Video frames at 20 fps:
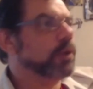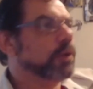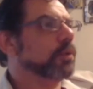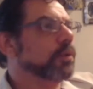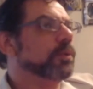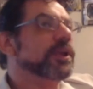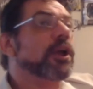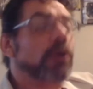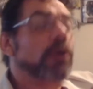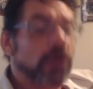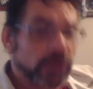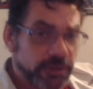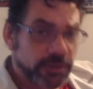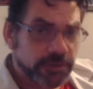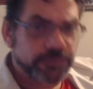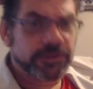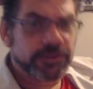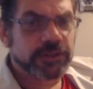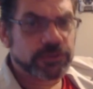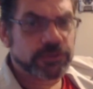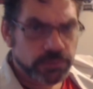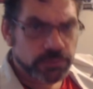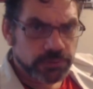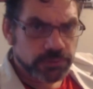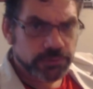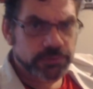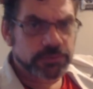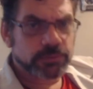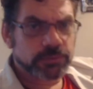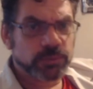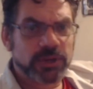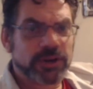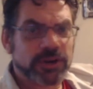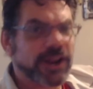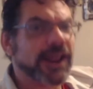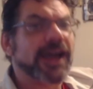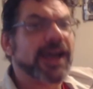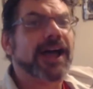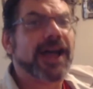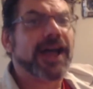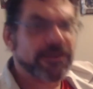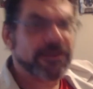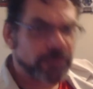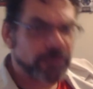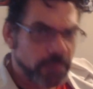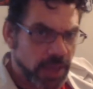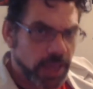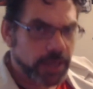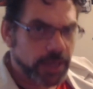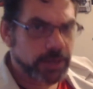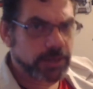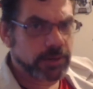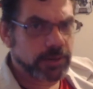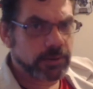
We are all individuals. We are not a hive mind.